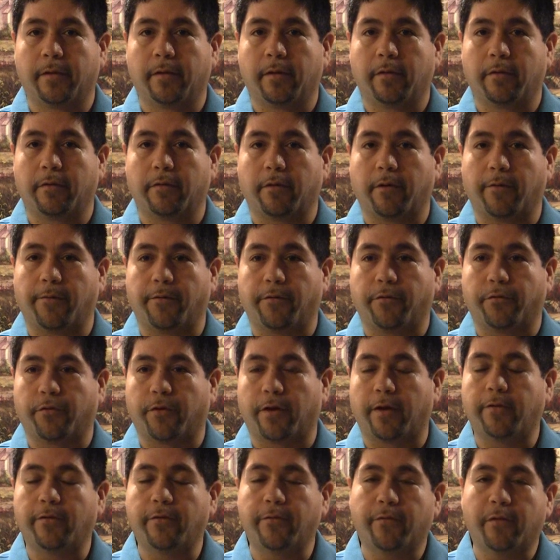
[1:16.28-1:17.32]
So if you're
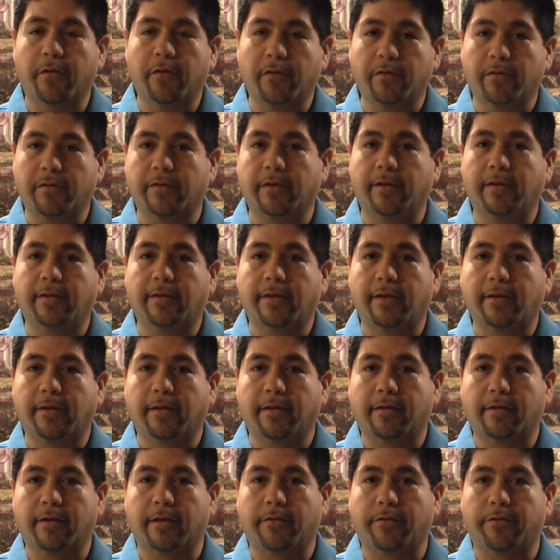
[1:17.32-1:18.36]
trying to focus on anything
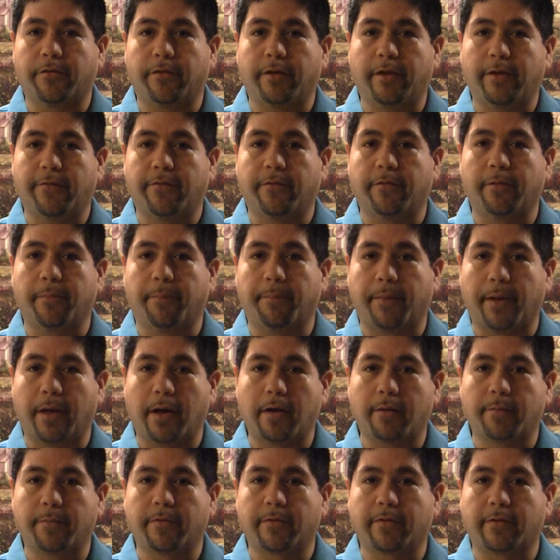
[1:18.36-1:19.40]
that's underneath on the
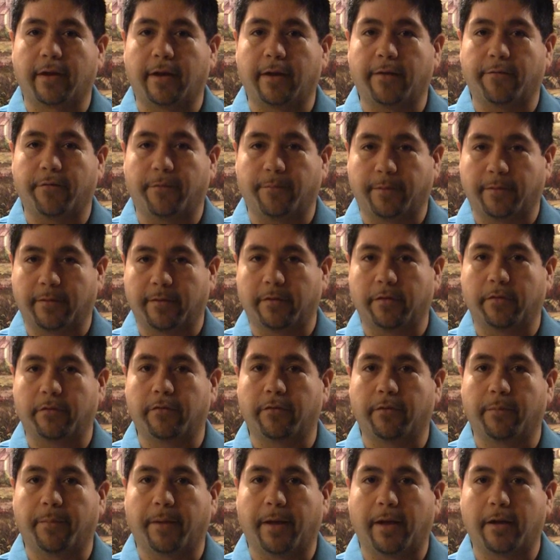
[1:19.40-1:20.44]
bottom side, from the center to
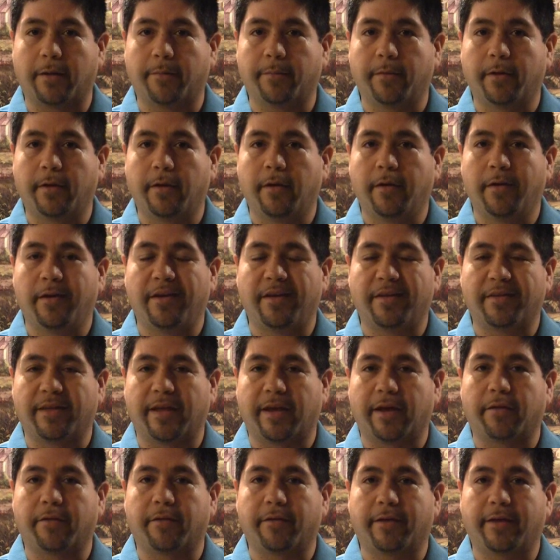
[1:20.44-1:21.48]
the bottom, it's
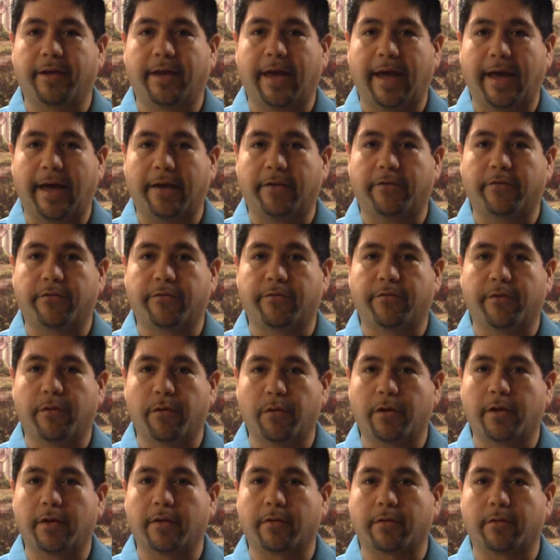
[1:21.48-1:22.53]
not going to catch
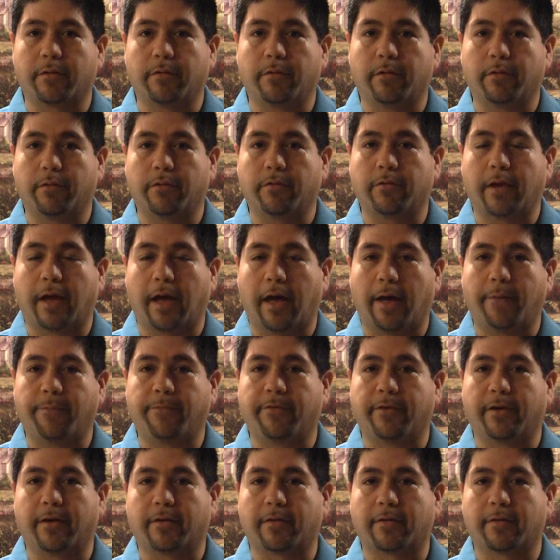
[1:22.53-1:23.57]
focus on those
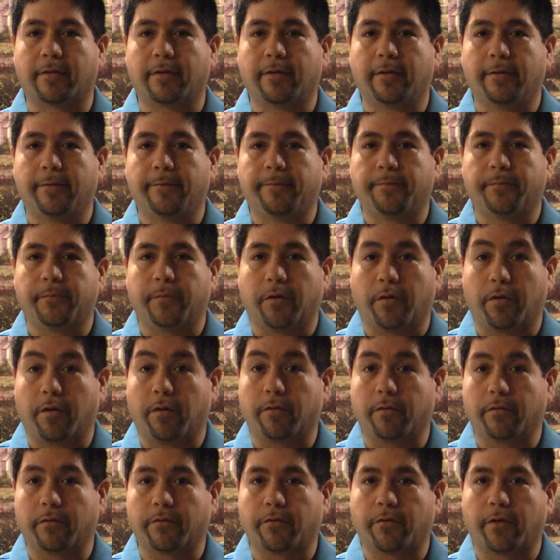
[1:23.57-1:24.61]
objects or on
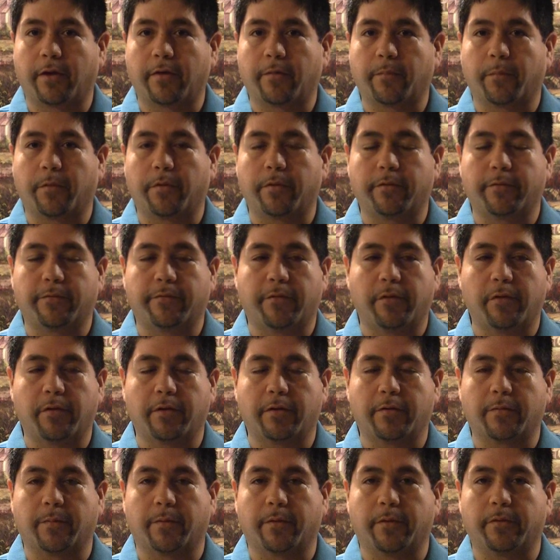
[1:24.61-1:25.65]
those cross point
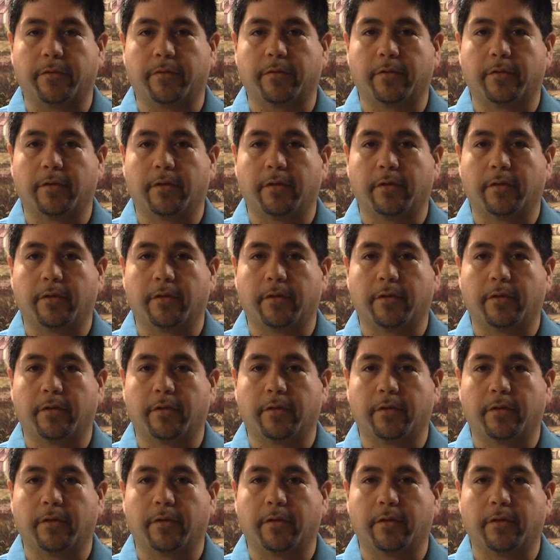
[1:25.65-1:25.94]
focus points.